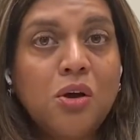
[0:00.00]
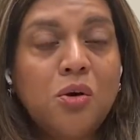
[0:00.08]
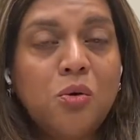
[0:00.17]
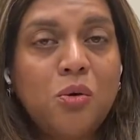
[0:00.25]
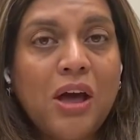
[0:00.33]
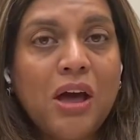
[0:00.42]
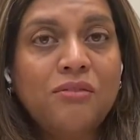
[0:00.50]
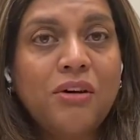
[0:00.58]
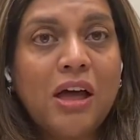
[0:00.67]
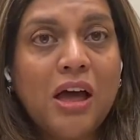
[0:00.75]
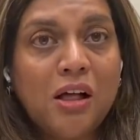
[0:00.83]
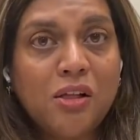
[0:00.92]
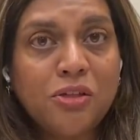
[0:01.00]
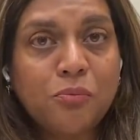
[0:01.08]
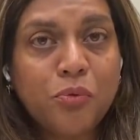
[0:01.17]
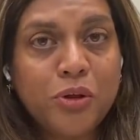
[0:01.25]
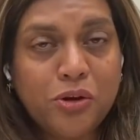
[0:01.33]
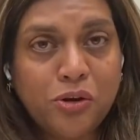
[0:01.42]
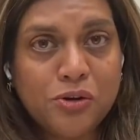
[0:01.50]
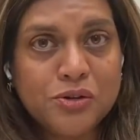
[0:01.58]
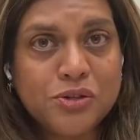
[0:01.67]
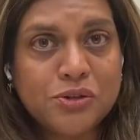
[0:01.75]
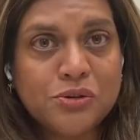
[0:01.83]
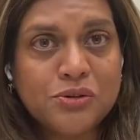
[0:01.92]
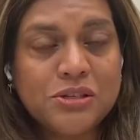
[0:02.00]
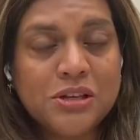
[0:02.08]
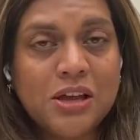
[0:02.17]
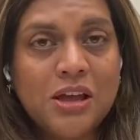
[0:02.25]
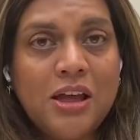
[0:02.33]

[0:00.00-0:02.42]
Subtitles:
who have health precursors,